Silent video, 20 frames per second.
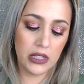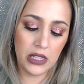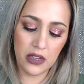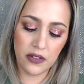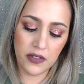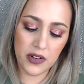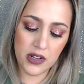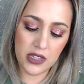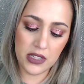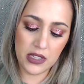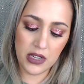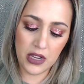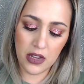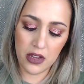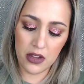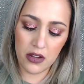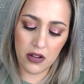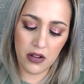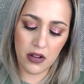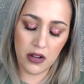even see
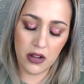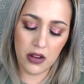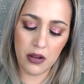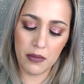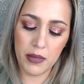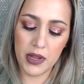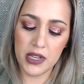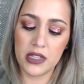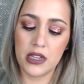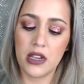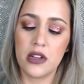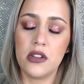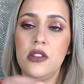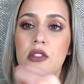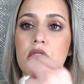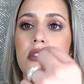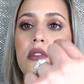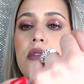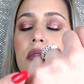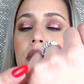it on my skin
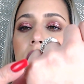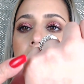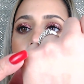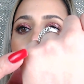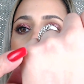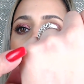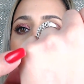tone,